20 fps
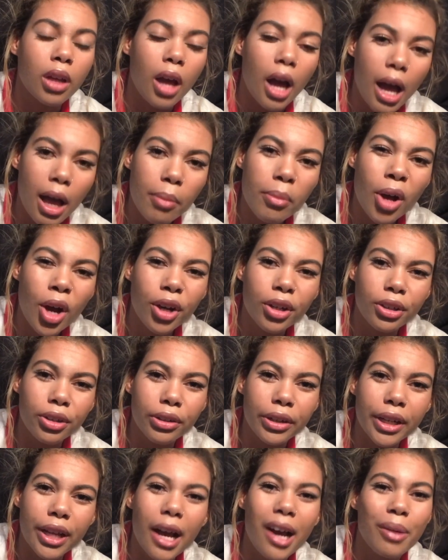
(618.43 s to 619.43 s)
I'm
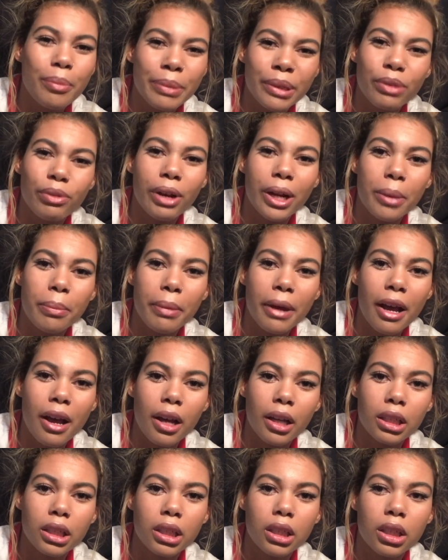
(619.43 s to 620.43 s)
hungry, I'll be right
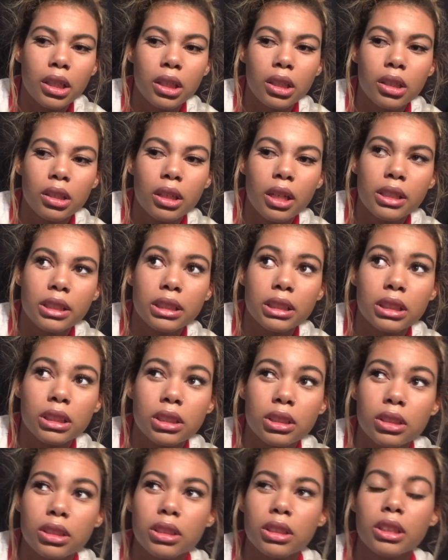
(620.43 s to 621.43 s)
back. Because
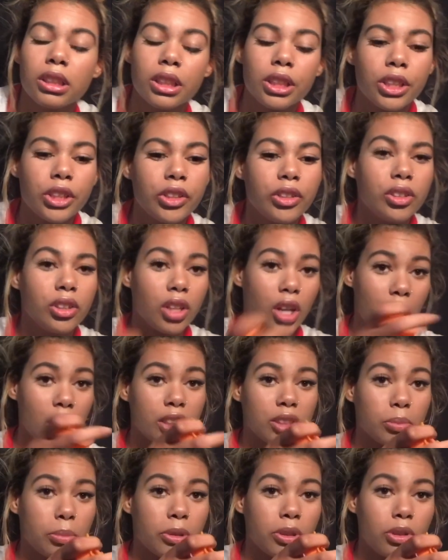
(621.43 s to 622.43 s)
here's the
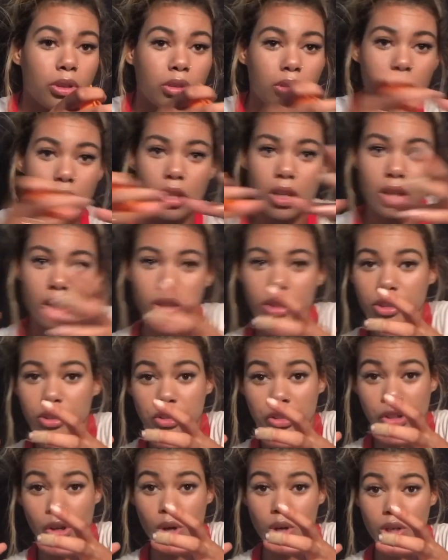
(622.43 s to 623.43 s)
hospital,
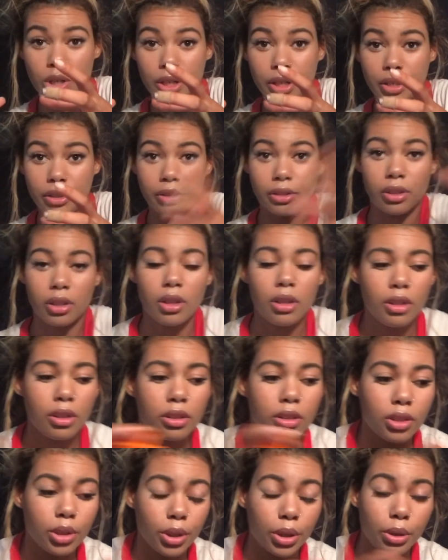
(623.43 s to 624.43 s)
here's Hardee's.
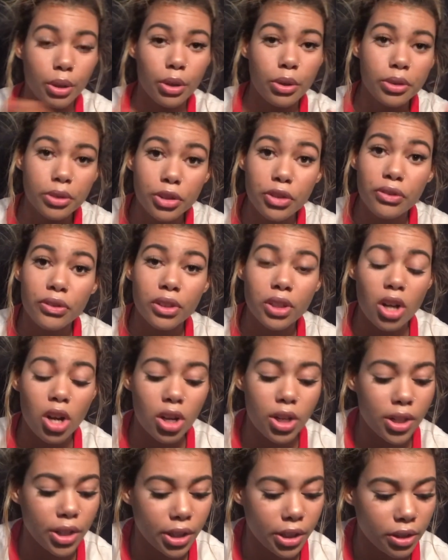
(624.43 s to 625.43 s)
So he goes over to
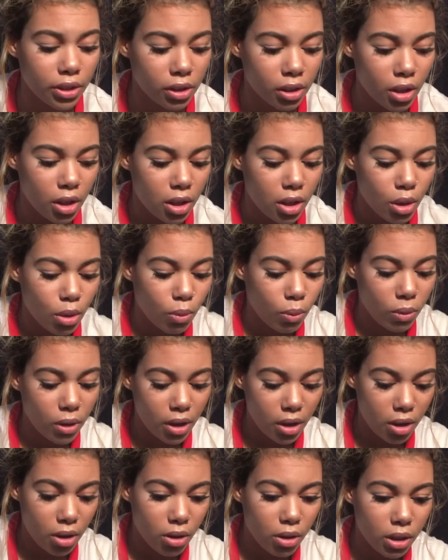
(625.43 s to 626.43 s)
Hardee's.
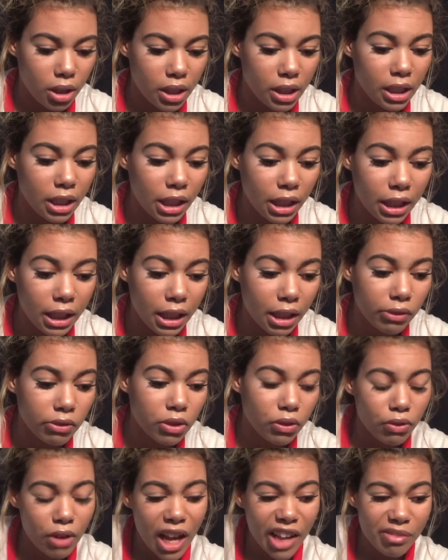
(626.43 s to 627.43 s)
Well, he leaves,
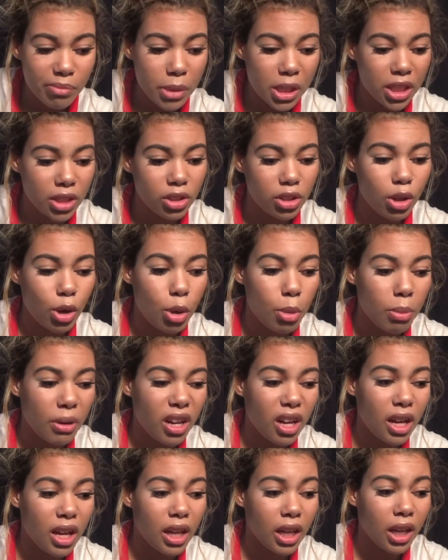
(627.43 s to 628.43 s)
5 minutes go
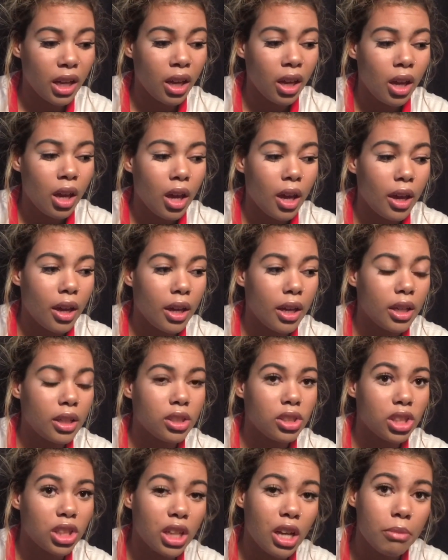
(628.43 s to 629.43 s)
by,
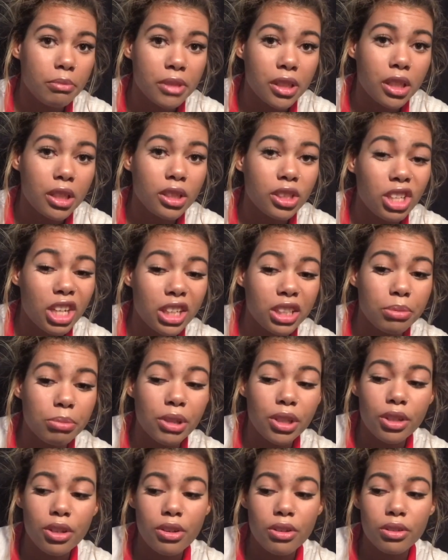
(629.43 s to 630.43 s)
and she comes in, checks
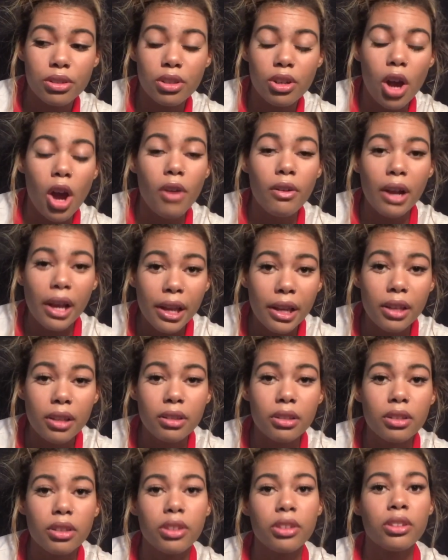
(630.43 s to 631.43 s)
me, and goes, all right,
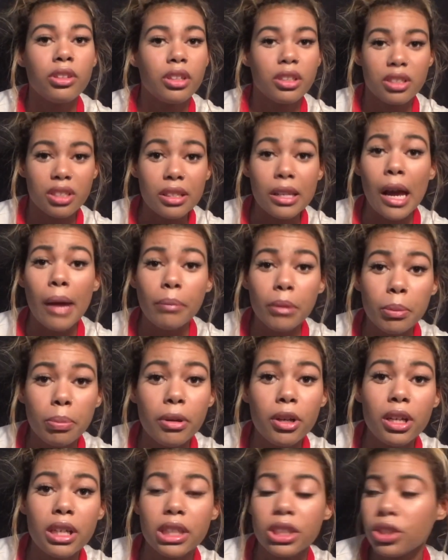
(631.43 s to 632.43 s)
it's time to
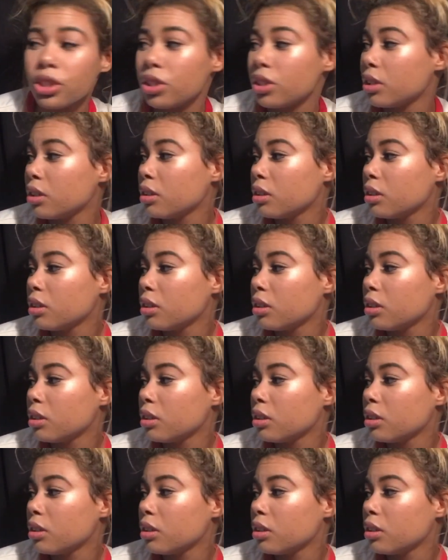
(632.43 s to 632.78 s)
push.